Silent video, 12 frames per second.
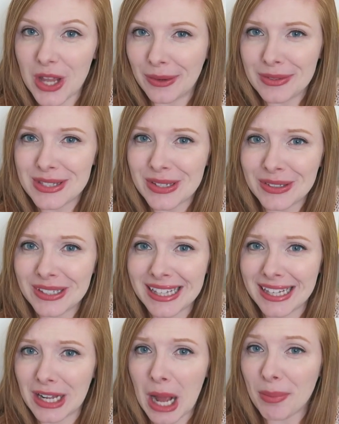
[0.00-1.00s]
it was literally
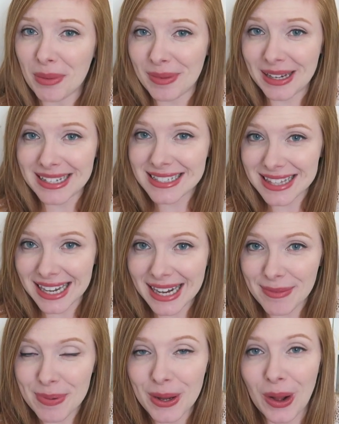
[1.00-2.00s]
like a couple minutes that
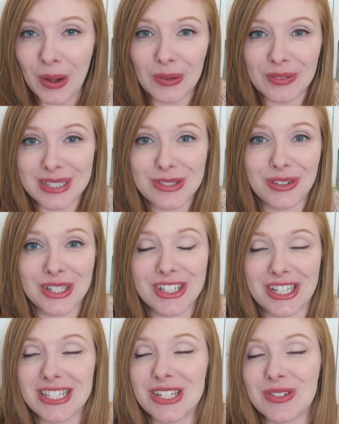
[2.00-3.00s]
I put all this
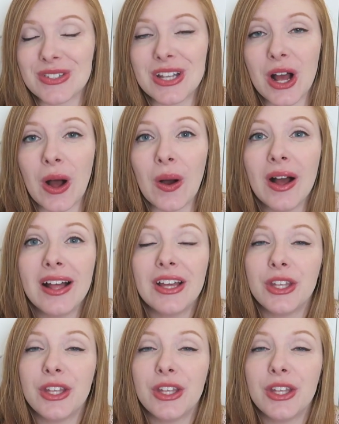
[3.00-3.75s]
footage into so